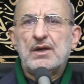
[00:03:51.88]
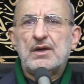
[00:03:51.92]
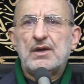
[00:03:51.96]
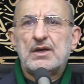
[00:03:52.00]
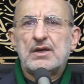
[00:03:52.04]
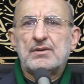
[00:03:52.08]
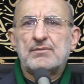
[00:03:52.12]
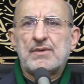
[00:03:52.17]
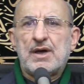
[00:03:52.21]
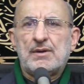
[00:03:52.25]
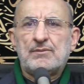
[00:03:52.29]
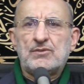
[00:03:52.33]

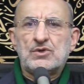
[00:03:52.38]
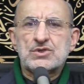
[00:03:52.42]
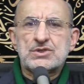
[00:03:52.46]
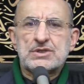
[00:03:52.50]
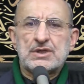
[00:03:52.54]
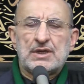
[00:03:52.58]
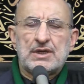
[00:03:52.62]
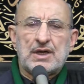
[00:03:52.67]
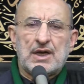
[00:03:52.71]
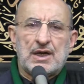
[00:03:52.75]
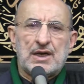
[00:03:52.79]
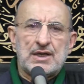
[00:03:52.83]
Imam
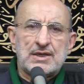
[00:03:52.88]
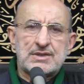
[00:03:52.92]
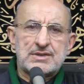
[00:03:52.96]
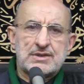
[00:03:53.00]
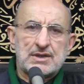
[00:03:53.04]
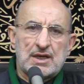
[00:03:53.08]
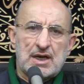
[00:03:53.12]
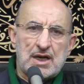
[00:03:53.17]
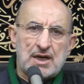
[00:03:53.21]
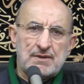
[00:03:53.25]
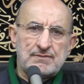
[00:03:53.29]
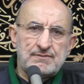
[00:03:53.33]
Hussein alayhi
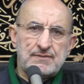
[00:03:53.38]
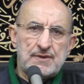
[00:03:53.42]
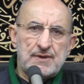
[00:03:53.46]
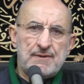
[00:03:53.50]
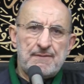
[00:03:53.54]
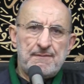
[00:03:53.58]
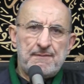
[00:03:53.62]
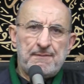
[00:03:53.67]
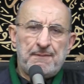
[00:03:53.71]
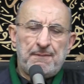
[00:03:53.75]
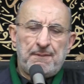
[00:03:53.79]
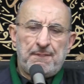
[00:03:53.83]
salam
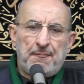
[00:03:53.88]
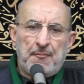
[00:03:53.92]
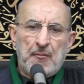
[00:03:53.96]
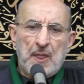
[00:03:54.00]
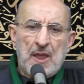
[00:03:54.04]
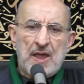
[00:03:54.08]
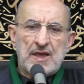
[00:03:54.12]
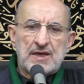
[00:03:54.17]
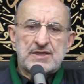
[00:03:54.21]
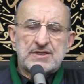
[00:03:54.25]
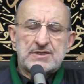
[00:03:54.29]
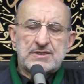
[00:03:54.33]

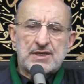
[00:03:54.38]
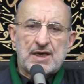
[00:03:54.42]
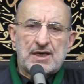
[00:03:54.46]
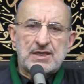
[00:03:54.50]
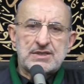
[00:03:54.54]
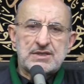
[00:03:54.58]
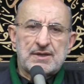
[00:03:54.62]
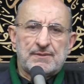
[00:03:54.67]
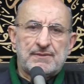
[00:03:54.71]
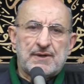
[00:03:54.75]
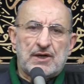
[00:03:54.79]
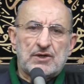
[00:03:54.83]
says
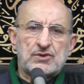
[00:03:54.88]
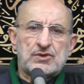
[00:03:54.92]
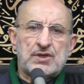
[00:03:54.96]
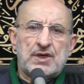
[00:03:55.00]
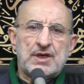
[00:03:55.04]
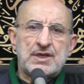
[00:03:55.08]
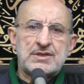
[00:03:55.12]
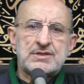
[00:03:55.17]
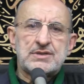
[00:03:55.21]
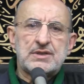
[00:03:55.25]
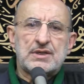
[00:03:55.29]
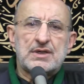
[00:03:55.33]
about
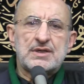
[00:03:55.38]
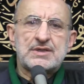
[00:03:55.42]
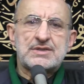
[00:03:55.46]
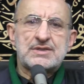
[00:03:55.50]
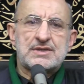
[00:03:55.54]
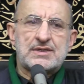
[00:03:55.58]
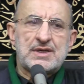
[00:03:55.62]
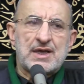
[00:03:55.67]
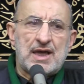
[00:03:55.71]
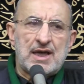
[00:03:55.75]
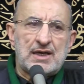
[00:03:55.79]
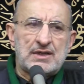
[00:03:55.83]
his
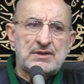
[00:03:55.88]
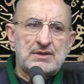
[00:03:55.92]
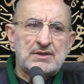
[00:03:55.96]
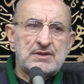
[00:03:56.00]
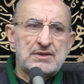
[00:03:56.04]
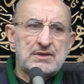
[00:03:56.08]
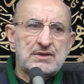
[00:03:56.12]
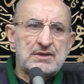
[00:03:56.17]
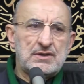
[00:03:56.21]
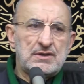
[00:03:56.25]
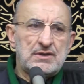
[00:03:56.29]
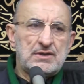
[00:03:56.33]
stand
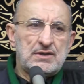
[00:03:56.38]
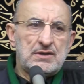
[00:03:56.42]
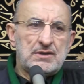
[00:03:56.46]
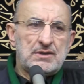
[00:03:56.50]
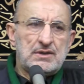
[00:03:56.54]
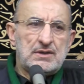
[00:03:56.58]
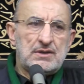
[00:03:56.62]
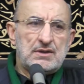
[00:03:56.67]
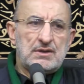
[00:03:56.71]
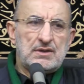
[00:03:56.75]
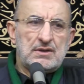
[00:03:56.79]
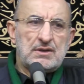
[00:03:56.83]

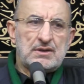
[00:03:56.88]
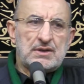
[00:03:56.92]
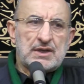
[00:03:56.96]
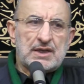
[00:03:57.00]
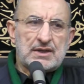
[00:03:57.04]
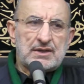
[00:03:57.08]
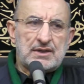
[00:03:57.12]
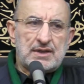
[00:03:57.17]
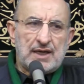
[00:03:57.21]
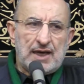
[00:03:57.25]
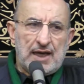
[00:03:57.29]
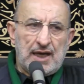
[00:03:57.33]

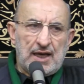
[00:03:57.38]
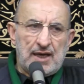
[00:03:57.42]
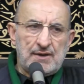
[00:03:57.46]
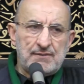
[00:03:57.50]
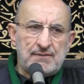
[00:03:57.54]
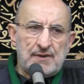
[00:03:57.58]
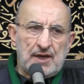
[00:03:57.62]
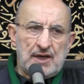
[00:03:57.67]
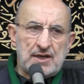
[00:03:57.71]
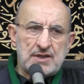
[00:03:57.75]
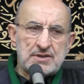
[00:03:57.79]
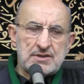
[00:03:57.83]
that the aim
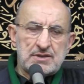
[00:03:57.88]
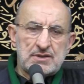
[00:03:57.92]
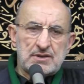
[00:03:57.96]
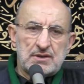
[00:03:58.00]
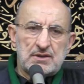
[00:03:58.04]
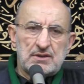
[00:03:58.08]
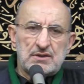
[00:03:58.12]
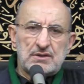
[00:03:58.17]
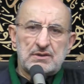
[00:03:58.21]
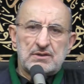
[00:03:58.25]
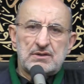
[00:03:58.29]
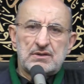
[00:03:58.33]
is
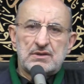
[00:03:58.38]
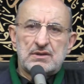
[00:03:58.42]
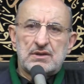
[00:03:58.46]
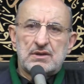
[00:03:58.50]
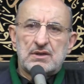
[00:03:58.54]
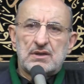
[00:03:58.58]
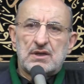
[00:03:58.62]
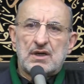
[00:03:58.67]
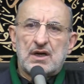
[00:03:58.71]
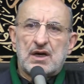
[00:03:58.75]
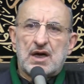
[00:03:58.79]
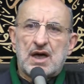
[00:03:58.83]

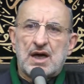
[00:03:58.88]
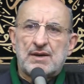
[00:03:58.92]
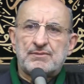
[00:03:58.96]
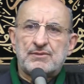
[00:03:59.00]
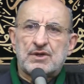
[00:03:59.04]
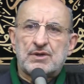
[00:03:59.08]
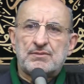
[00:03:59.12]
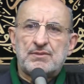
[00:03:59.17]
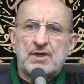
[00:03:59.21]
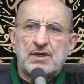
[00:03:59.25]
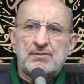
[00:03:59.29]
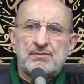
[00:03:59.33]

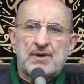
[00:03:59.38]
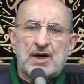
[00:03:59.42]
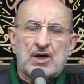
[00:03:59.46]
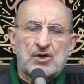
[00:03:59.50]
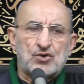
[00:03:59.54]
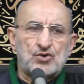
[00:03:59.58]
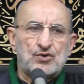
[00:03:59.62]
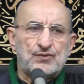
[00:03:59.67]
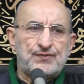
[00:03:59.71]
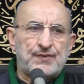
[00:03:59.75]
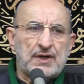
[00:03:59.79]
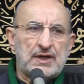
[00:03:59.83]
Amr bil
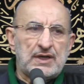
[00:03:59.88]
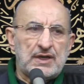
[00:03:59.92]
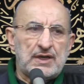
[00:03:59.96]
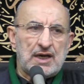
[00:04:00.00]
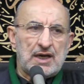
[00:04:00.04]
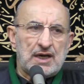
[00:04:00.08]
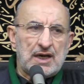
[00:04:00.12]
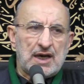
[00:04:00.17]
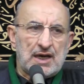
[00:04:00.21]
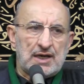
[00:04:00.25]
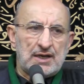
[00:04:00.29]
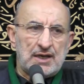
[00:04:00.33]
Ma'ruf and
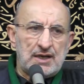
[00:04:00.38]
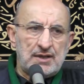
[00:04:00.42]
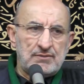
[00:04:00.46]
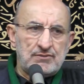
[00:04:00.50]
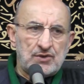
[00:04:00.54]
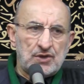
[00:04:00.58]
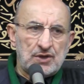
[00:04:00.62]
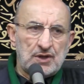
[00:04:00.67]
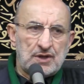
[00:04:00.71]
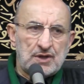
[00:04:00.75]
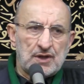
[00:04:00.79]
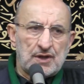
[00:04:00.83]
anil
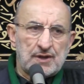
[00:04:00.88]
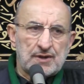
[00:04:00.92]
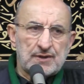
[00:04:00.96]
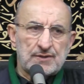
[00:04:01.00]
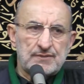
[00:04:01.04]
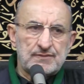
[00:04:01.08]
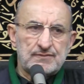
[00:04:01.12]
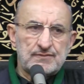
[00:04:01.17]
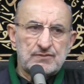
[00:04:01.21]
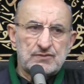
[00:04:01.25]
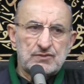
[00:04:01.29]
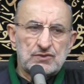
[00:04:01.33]
Munkar.
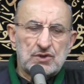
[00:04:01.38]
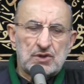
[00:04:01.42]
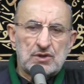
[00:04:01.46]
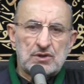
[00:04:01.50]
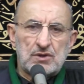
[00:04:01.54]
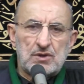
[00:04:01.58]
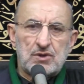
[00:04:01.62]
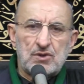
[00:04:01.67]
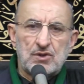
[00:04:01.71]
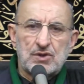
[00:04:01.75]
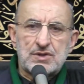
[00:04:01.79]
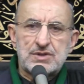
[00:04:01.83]
It
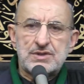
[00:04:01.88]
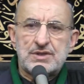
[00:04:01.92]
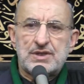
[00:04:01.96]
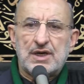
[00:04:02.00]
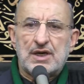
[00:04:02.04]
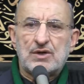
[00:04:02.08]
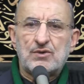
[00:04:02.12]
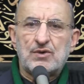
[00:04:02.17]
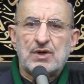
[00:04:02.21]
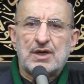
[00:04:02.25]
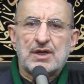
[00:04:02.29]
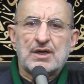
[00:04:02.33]
looks
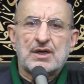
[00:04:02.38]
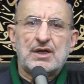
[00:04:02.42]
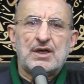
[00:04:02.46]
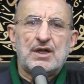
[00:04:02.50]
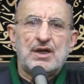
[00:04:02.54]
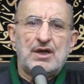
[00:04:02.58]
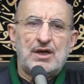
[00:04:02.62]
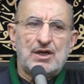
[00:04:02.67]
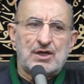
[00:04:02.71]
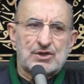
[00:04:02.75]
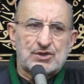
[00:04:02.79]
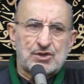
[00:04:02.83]
there were a
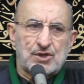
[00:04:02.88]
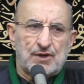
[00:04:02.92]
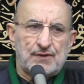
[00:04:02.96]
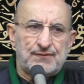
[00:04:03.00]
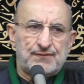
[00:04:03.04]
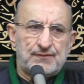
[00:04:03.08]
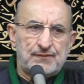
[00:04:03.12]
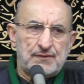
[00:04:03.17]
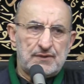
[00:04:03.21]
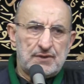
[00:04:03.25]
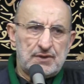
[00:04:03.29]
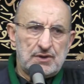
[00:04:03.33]
lot
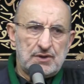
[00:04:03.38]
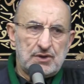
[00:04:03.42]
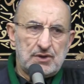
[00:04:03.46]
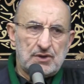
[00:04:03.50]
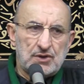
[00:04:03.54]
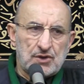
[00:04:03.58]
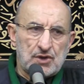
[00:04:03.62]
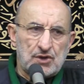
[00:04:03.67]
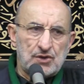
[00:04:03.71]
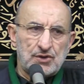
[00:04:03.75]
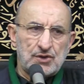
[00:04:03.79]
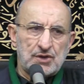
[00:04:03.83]
of
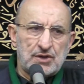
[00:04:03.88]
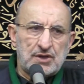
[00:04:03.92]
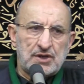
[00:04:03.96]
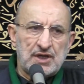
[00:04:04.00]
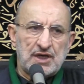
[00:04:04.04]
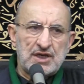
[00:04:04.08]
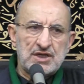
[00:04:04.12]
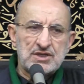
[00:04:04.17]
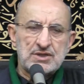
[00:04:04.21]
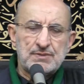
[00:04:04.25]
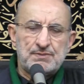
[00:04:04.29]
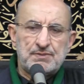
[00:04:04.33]
wrong
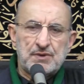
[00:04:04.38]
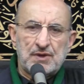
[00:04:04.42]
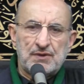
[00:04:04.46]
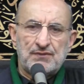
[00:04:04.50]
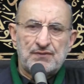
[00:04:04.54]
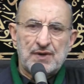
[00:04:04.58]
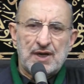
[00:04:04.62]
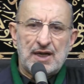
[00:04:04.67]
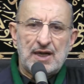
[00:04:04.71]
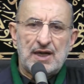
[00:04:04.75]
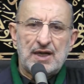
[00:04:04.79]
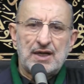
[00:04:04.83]
things
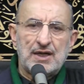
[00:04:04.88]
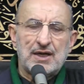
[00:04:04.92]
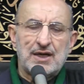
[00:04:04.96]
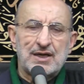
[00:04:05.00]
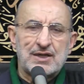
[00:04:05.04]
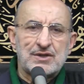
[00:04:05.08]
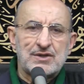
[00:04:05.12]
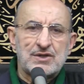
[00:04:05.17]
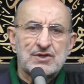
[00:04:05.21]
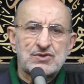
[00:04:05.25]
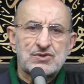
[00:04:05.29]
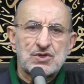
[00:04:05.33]
prevailing
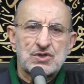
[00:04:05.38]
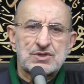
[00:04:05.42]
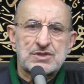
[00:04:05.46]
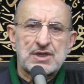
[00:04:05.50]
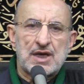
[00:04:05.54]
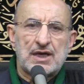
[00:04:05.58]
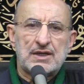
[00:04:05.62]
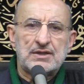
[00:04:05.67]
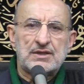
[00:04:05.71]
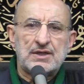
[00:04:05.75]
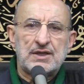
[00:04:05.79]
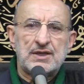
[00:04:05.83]
in the
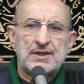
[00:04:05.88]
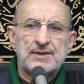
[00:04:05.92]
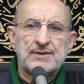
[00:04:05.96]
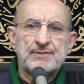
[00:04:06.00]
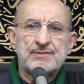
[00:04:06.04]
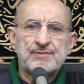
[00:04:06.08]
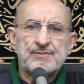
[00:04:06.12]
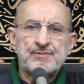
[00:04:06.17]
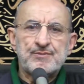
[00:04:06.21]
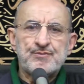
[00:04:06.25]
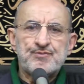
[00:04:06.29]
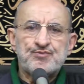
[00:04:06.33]
society.
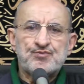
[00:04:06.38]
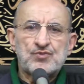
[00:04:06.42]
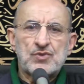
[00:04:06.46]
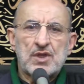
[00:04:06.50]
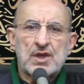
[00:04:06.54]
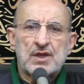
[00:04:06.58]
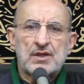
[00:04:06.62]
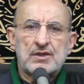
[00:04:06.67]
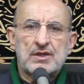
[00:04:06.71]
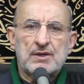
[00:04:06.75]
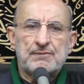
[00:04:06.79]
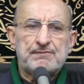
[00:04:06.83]

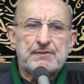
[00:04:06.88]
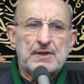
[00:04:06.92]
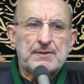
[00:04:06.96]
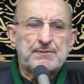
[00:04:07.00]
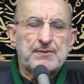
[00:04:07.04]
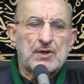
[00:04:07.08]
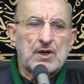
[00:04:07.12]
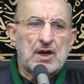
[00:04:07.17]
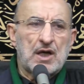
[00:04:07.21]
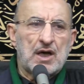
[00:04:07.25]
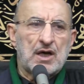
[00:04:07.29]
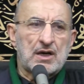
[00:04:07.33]
The
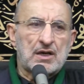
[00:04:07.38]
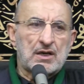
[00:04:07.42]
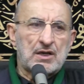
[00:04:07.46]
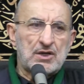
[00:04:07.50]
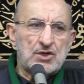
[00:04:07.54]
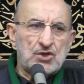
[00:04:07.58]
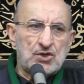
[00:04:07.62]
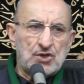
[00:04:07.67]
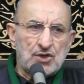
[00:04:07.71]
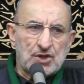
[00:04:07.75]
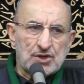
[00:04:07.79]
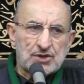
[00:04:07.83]
people are
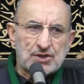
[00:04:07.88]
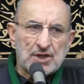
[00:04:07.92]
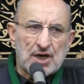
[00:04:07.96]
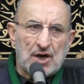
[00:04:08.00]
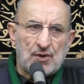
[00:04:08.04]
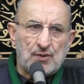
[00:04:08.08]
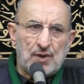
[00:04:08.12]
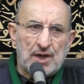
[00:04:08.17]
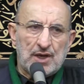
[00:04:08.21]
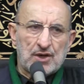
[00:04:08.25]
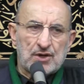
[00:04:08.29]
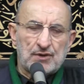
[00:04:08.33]
not
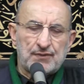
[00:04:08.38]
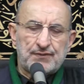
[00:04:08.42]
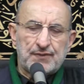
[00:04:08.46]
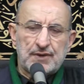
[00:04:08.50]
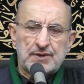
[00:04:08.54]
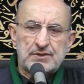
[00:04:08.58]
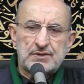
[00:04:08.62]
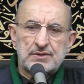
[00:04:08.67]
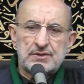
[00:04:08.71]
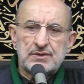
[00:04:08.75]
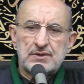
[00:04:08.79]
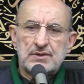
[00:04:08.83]
aware of
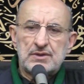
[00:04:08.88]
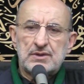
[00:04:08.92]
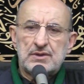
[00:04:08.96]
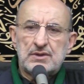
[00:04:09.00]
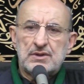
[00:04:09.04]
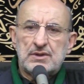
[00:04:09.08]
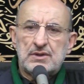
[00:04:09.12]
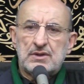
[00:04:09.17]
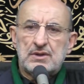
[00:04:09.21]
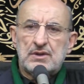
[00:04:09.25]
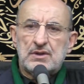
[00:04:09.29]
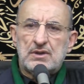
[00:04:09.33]
it.
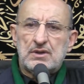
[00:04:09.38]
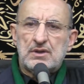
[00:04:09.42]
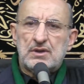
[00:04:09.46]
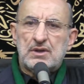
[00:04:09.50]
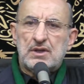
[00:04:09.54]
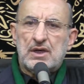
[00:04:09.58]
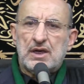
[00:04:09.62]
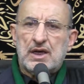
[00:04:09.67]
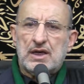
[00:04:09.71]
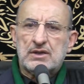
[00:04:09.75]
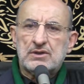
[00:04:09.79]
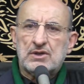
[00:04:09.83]

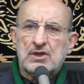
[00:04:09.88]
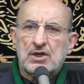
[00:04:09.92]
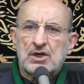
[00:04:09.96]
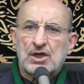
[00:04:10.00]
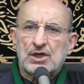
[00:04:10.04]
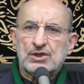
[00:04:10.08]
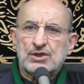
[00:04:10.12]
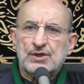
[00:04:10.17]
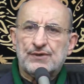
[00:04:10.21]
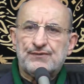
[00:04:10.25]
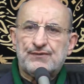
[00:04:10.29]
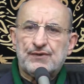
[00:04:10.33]
And a
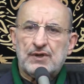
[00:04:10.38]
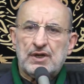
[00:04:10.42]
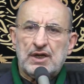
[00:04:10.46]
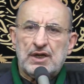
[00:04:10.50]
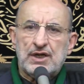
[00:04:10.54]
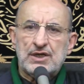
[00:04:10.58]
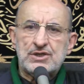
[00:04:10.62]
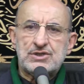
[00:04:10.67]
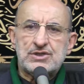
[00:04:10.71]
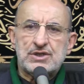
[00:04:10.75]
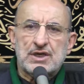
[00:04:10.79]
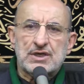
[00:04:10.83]
lot of
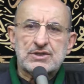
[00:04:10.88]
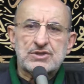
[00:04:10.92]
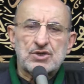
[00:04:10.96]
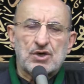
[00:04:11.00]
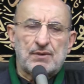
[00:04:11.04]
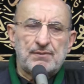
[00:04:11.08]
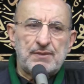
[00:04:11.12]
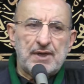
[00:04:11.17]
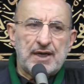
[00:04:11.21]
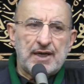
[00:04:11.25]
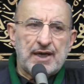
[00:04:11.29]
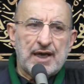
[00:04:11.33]
religious
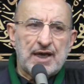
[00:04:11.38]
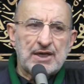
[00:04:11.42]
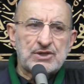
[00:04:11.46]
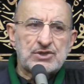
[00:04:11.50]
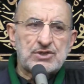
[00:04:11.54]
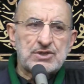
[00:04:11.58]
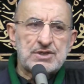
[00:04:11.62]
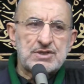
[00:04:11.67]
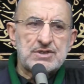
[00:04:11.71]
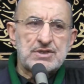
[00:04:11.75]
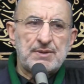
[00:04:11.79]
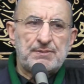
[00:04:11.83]

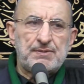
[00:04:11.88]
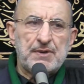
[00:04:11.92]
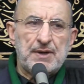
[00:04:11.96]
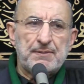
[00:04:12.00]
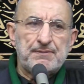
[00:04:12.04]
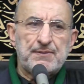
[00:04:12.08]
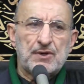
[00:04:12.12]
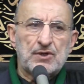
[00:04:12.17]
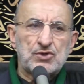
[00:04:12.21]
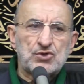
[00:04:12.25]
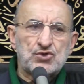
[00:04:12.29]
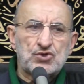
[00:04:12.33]
obligations the
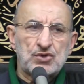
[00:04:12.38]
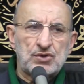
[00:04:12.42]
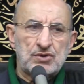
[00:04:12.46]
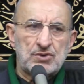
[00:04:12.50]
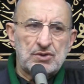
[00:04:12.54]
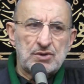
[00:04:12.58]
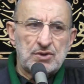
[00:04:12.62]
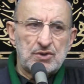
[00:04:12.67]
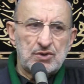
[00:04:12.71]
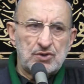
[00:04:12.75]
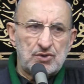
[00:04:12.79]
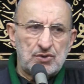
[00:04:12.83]
people
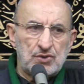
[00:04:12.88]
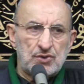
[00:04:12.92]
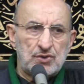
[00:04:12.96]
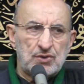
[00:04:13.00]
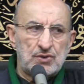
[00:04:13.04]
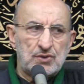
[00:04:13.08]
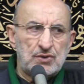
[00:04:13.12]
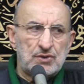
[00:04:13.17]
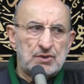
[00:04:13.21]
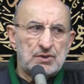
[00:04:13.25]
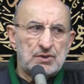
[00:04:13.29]
should do,